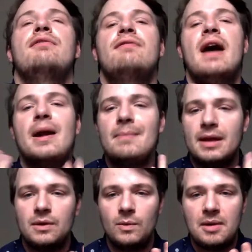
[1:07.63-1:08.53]
firemen
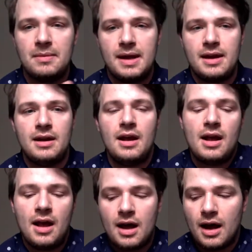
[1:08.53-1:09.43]
and women.
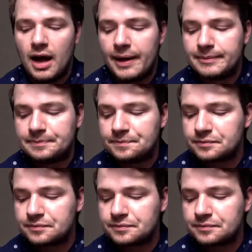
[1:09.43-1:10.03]
I'm